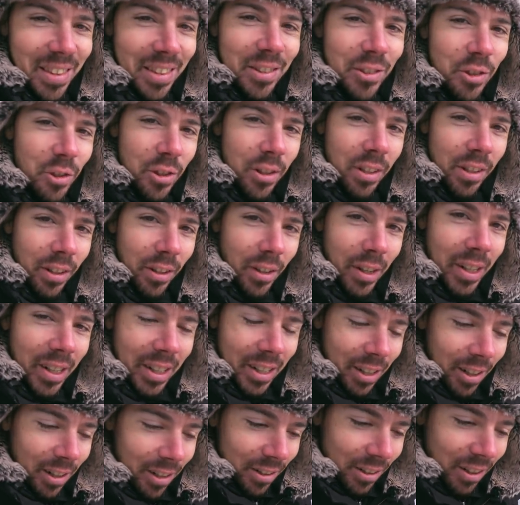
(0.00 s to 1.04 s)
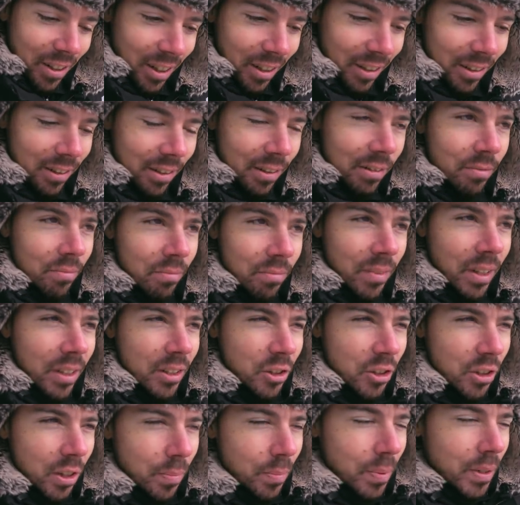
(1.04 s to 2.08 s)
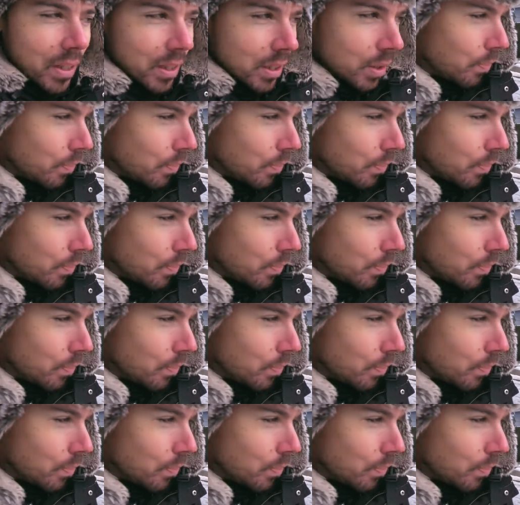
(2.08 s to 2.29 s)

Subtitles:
Zero eye contact. That should have been a